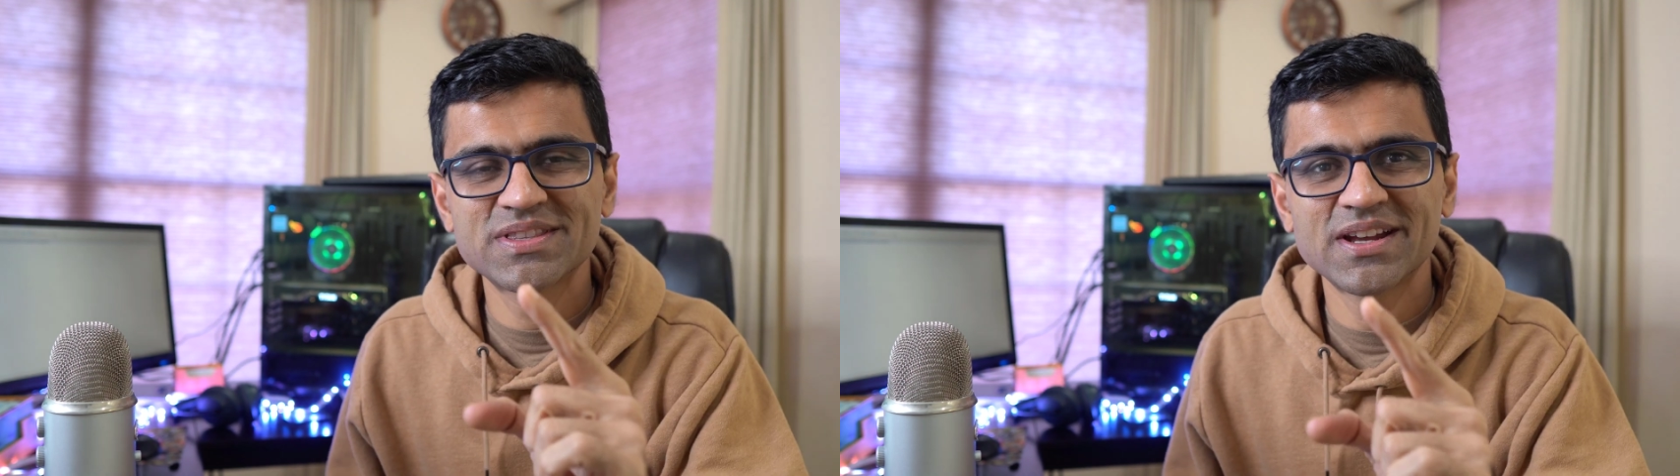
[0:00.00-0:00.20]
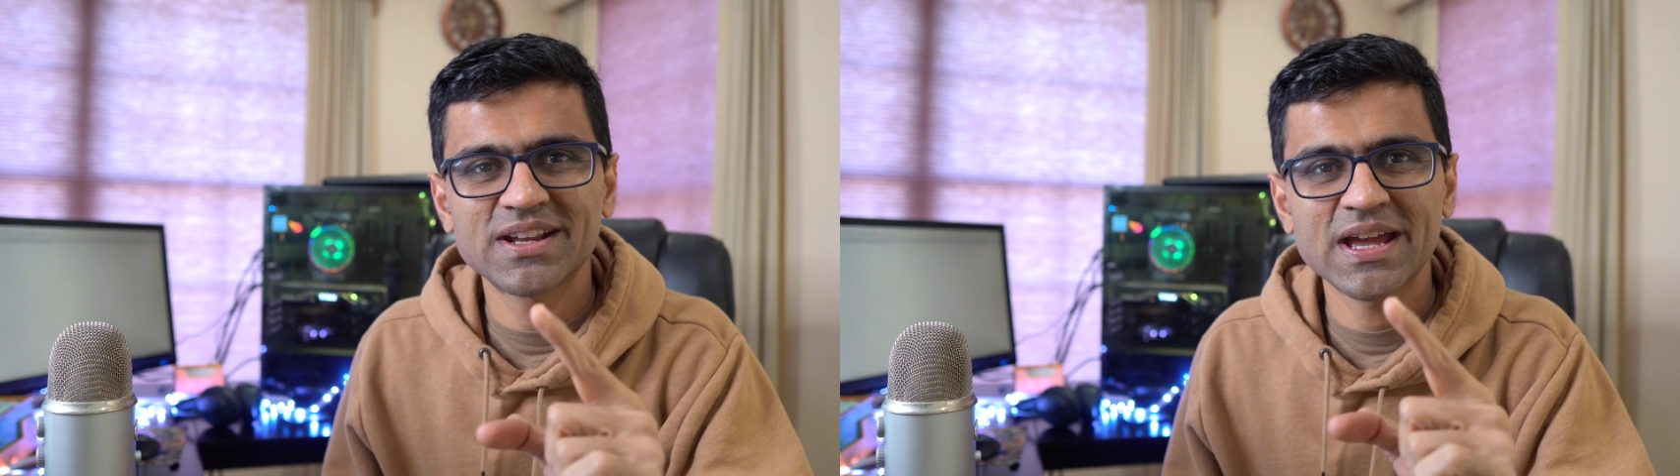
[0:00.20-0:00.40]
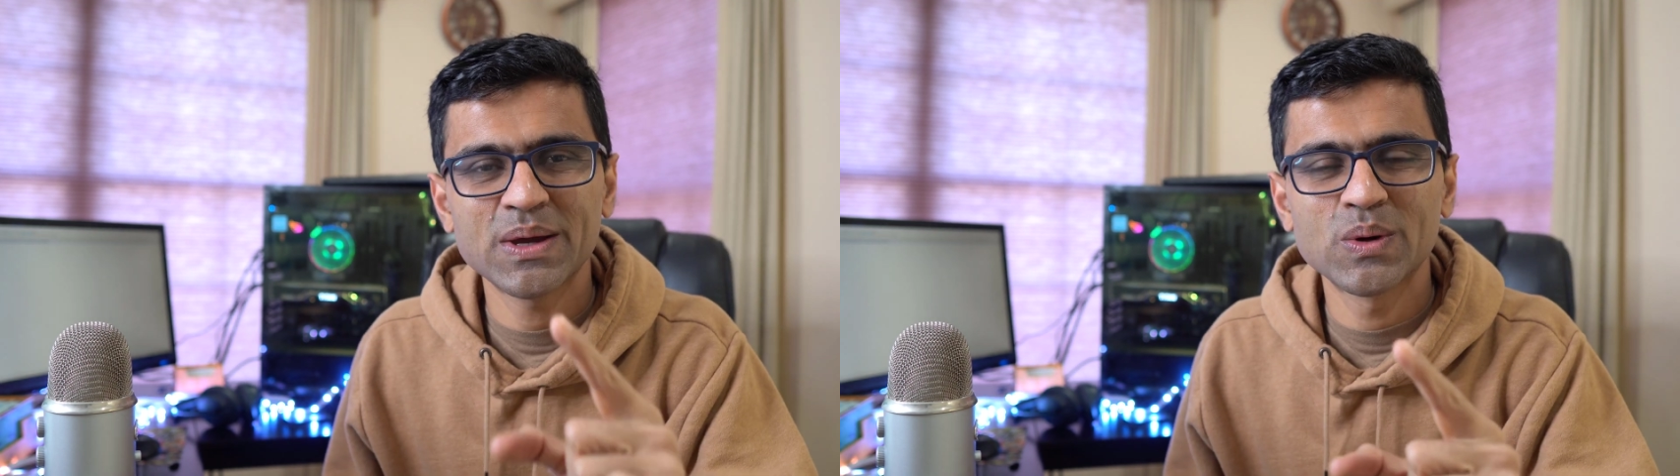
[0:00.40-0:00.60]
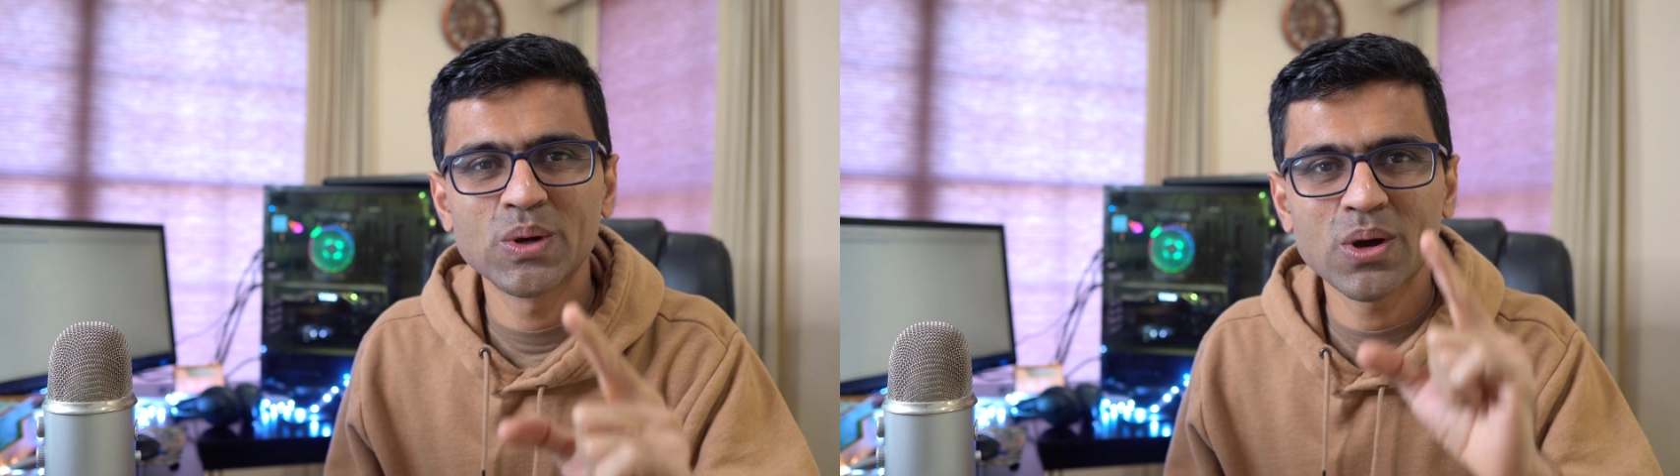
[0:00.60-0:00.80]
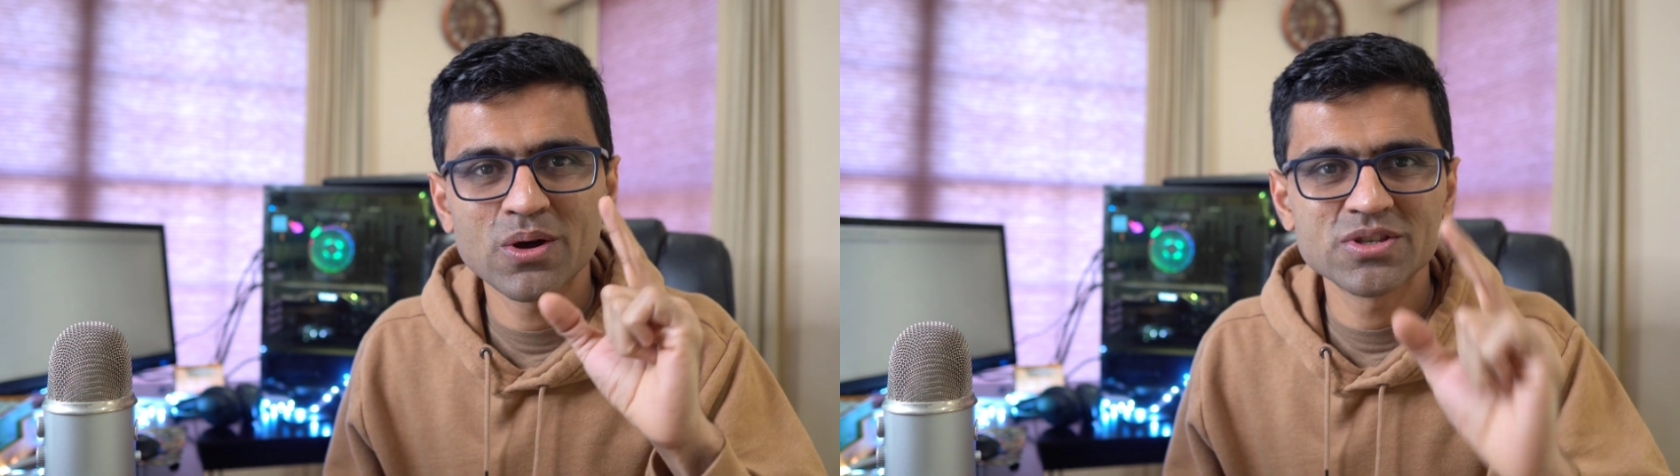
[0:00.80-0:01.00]
that I have
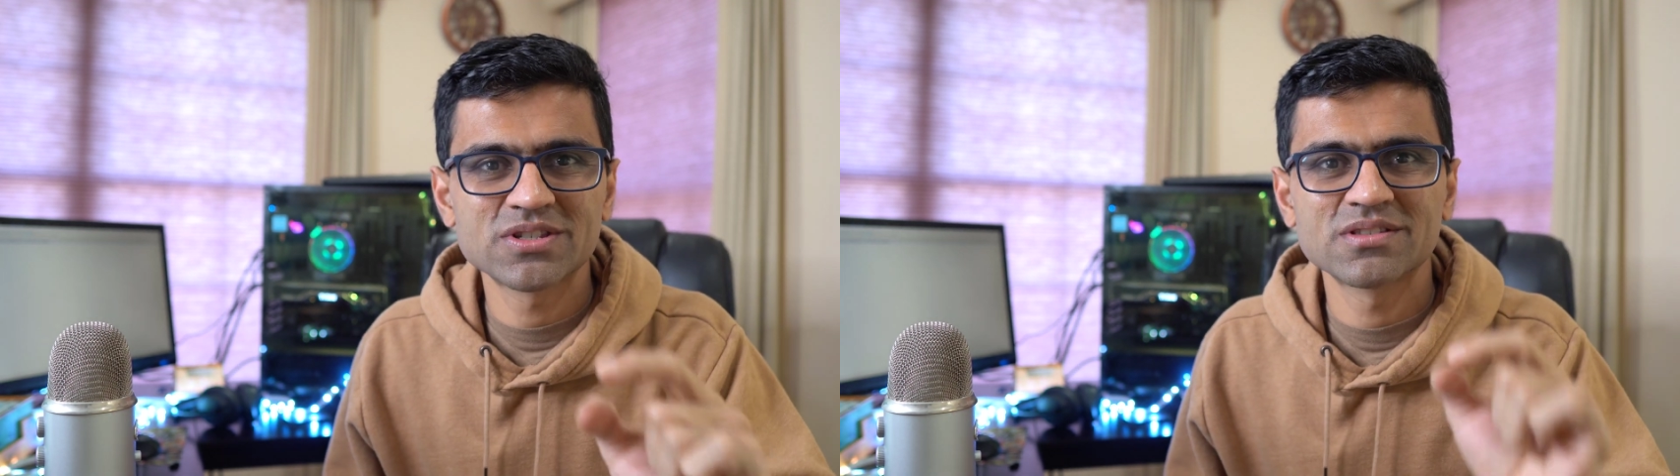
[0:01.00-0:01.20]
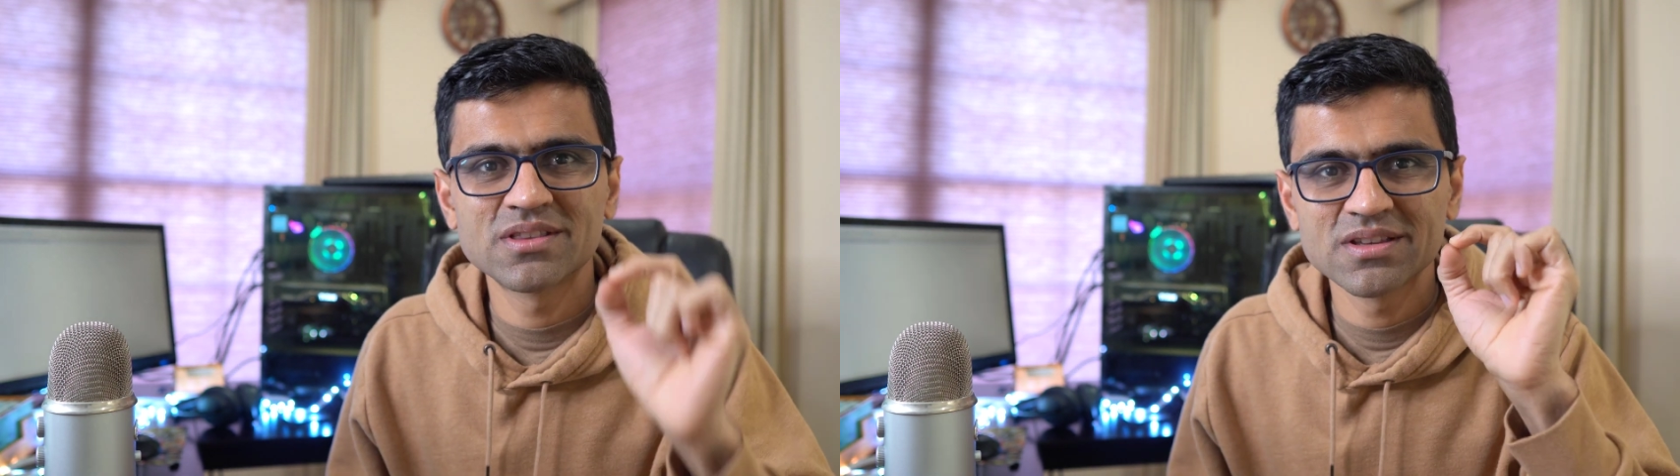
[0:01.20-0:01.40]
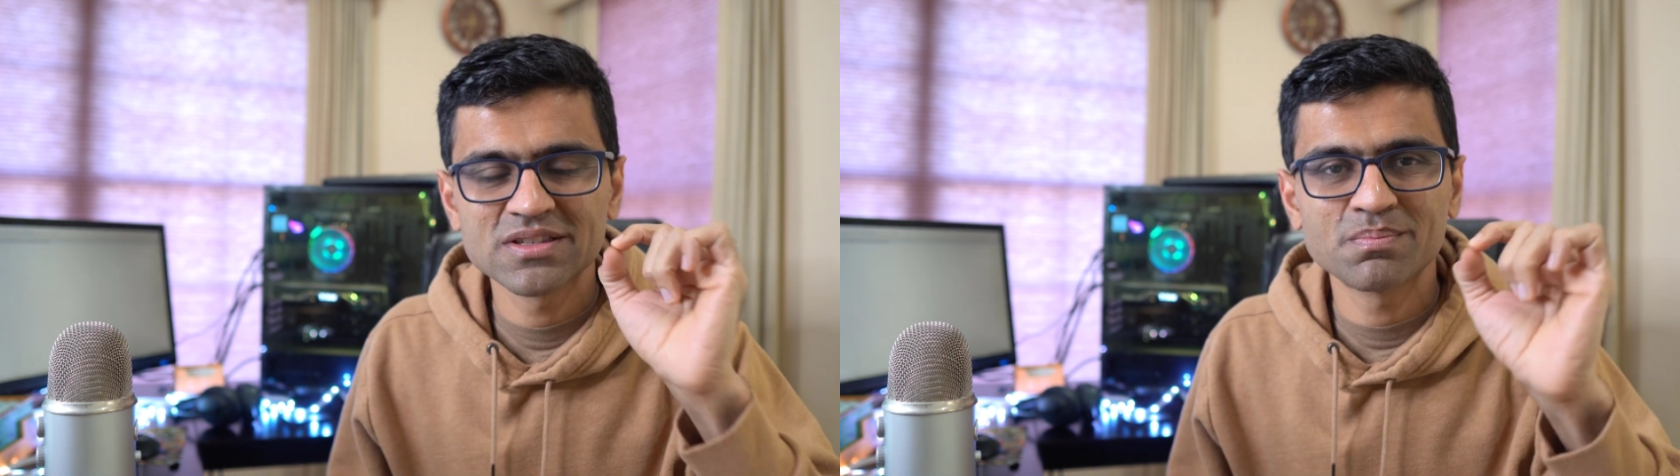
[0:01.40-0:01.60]
launched this